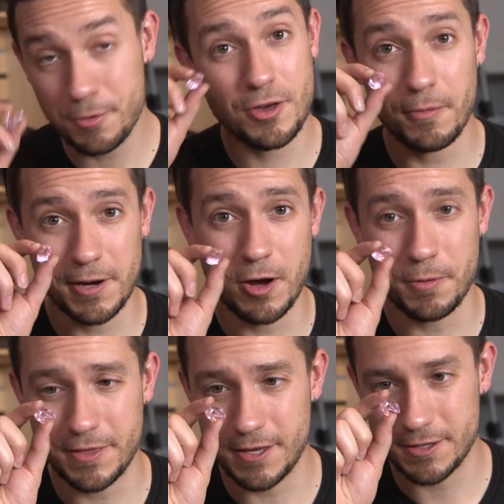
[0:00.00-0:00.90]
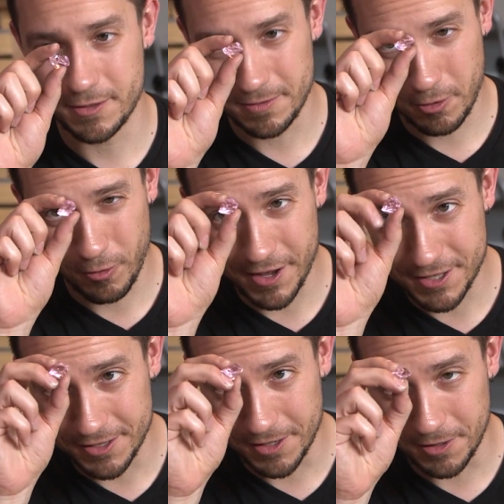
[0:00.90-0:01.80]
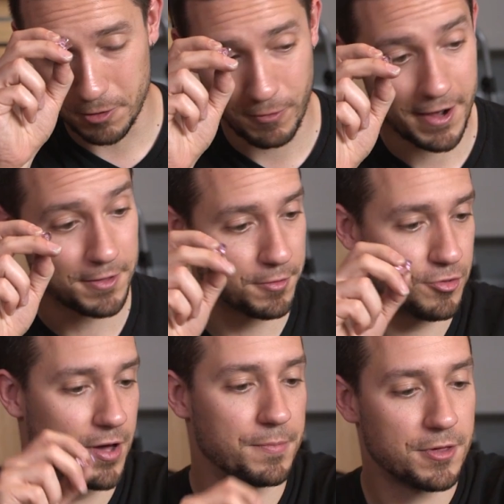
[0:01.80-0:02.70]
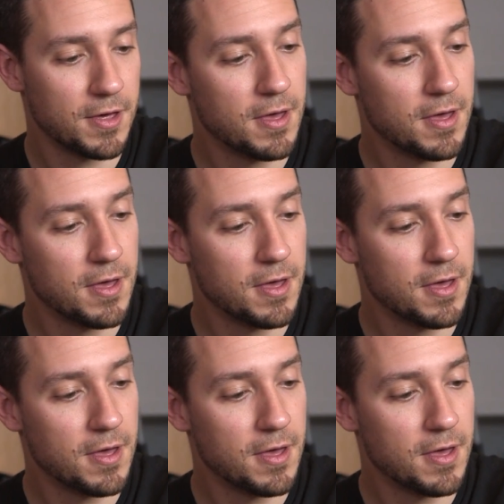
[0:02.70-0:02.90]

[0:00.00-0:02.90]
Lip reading: was going to go with these crazy little irregular gems,